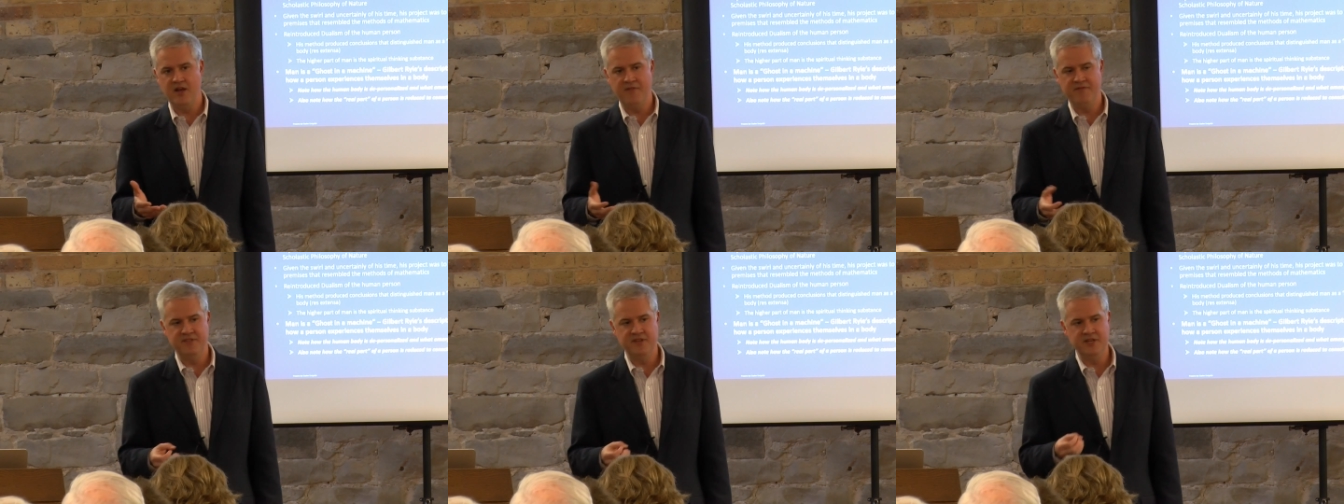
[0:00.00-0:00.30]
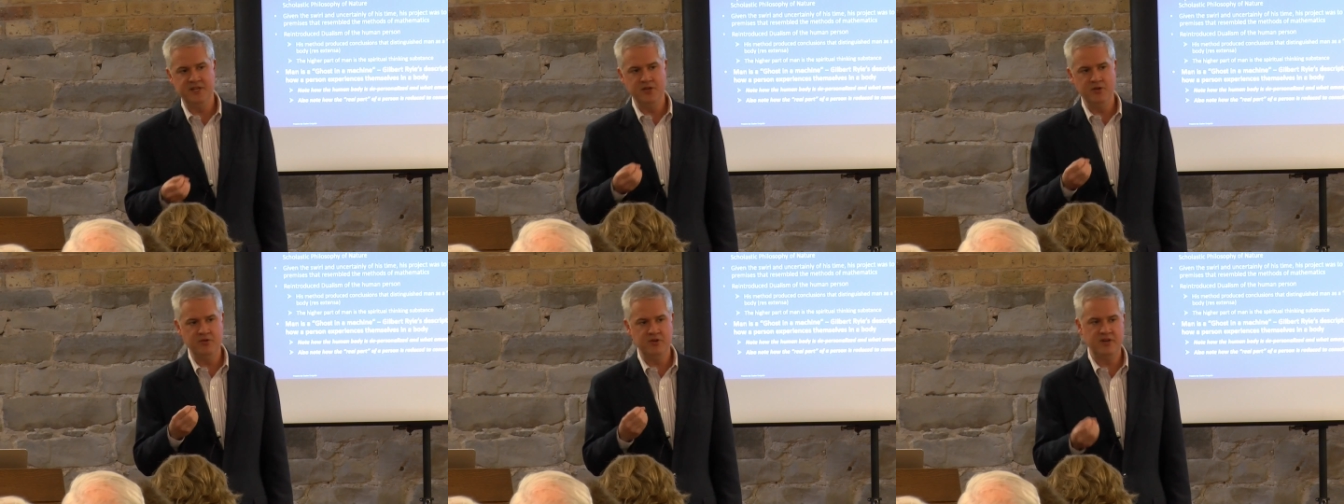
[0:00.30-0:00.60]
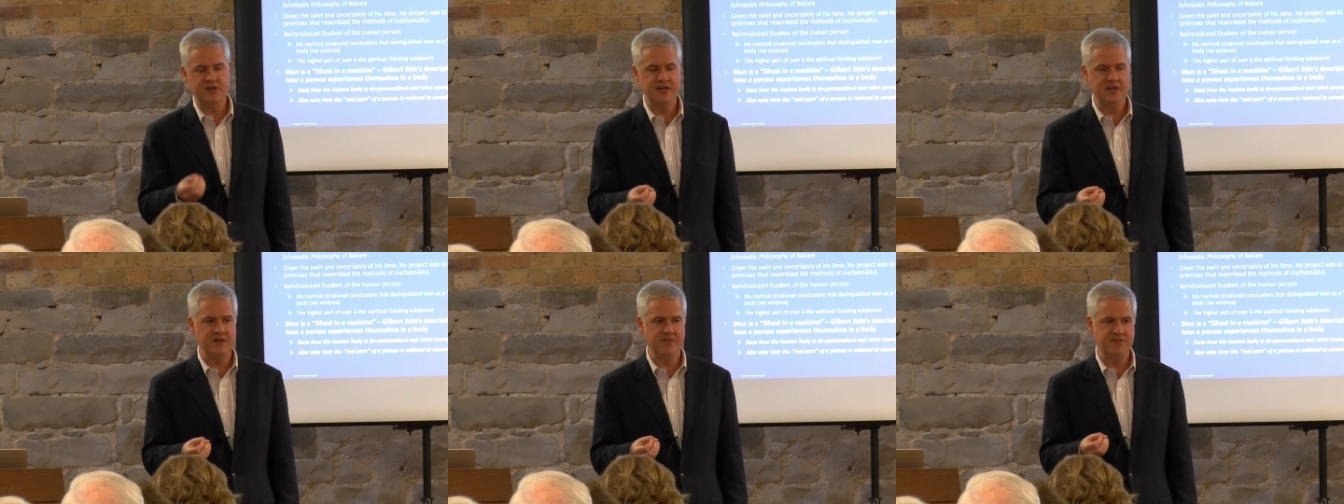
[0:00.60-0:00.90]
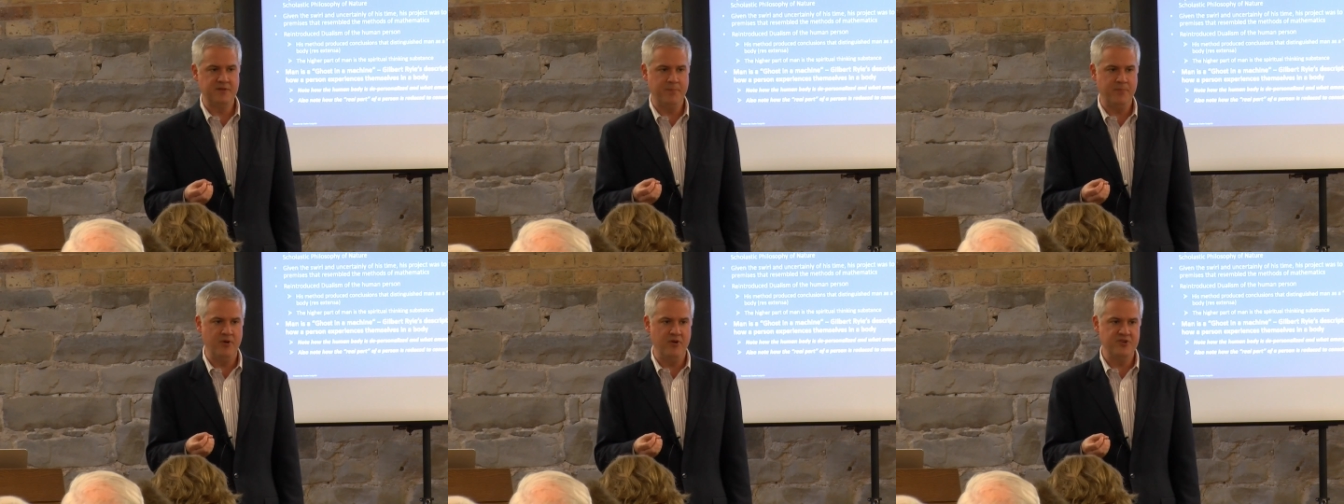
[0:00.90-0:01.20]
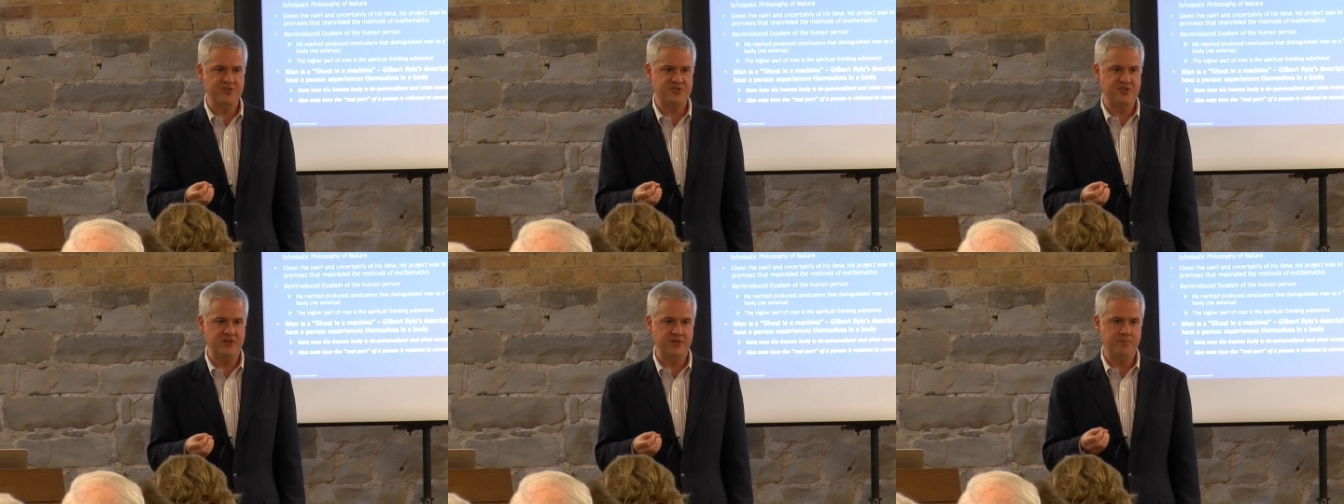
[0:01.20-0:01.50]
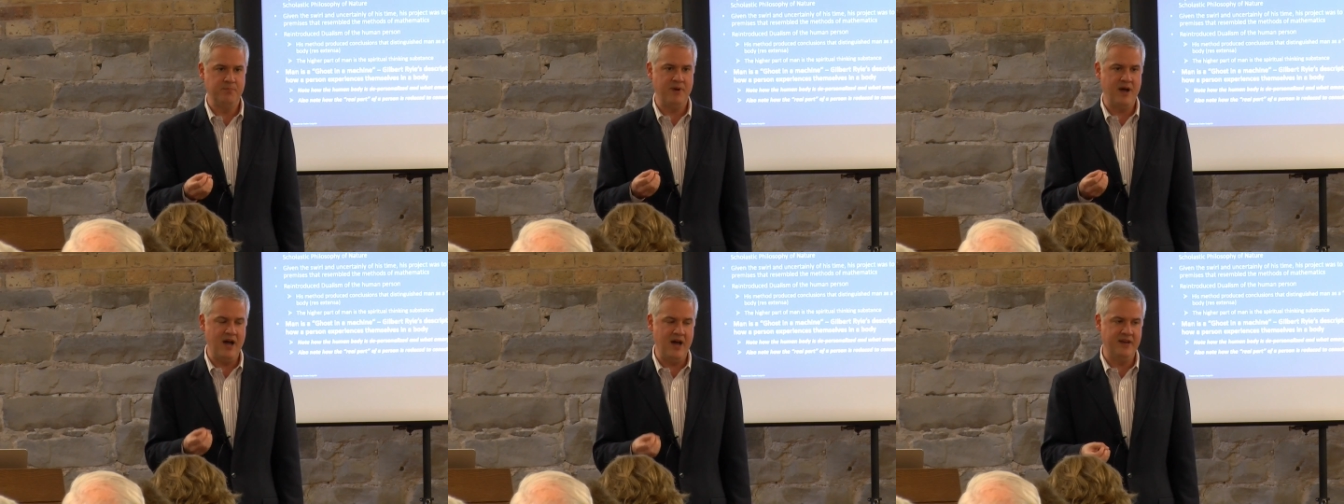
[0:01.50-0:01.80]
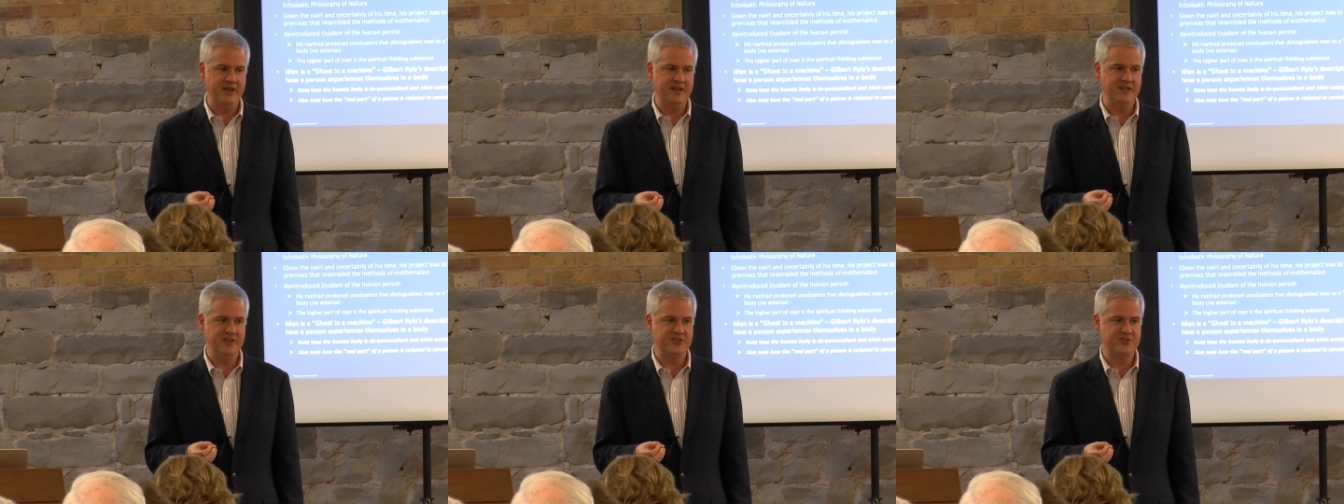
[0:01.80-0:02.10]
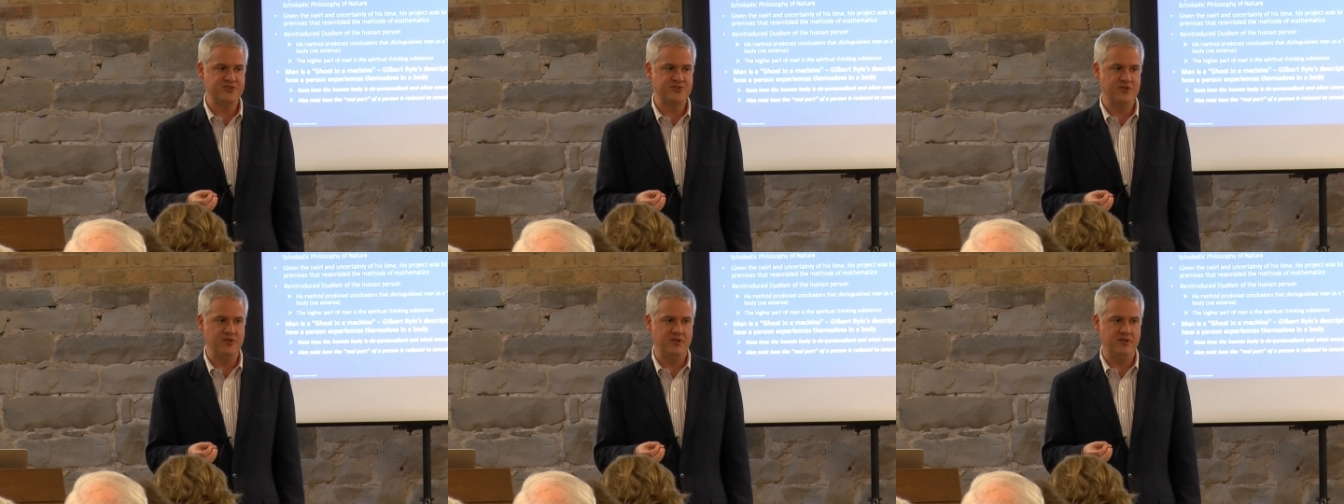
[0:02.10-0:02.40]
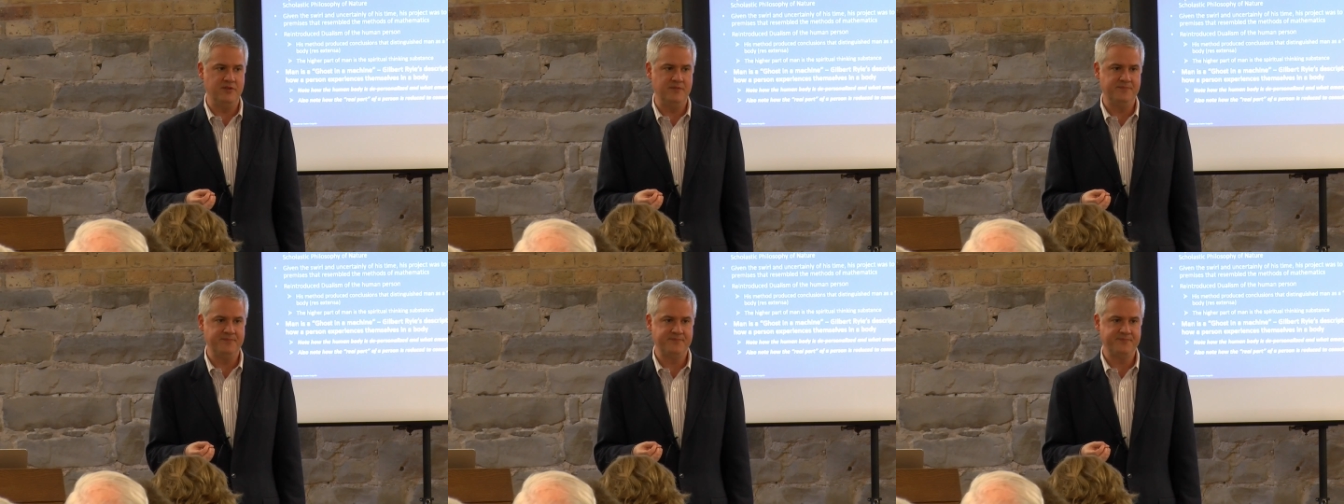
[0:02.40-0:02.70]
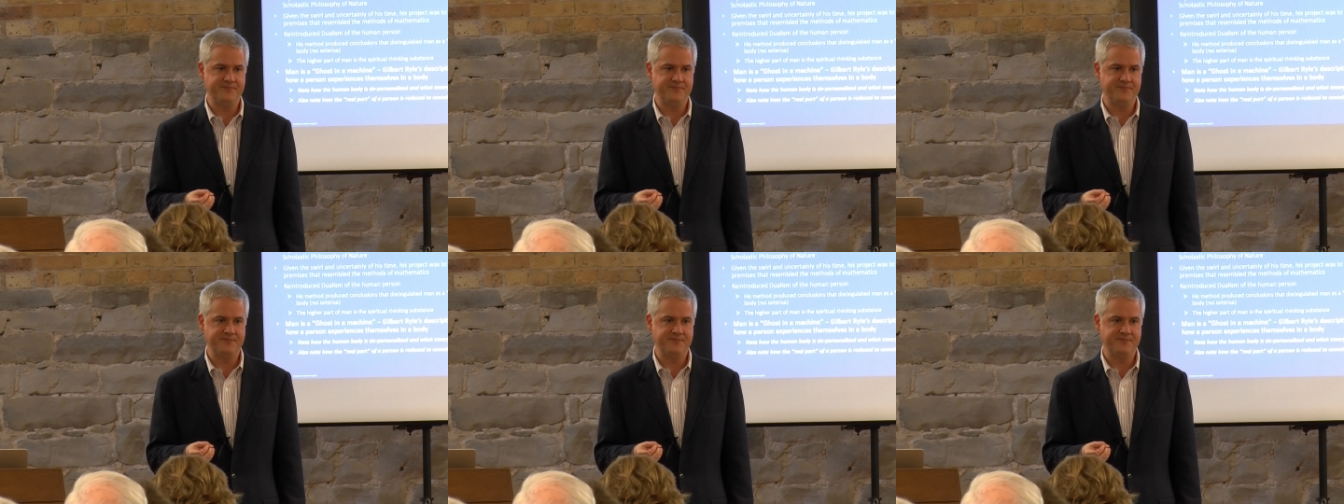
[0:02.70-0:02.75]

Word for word: of the unity of the person, body, and soul.